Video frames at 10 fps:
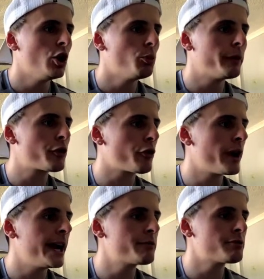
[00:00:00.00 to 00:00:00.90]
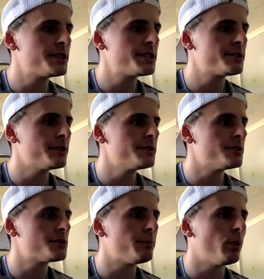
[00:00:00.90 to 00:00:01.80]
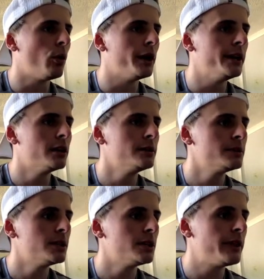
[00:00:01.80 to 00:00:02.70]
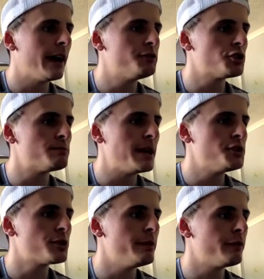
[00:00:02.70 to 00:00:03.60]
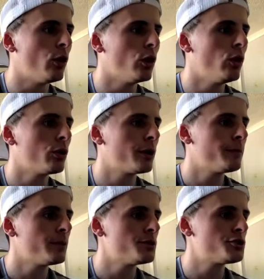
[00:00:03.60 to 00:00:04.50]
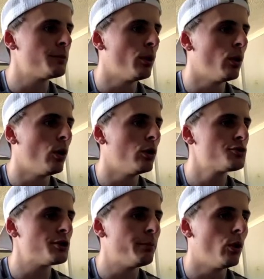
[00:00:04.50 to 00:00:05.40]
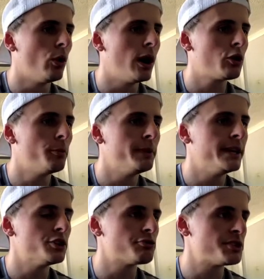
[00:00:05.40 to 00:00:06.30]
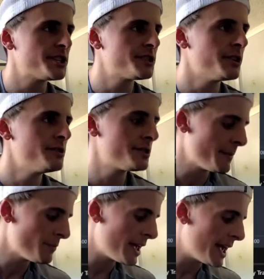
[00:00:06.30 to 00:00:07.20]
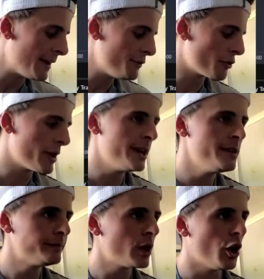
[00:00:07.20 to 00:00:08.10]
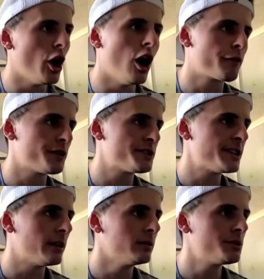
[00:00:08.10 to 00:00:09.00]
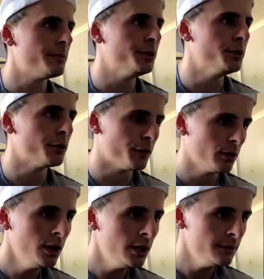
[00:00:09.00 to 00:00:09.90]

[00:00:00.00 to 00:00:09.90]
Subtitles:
We've created resistance and support here that I've just mentioned before. Look, support coming in as resistance. If you're in on half risk sells, beautiful.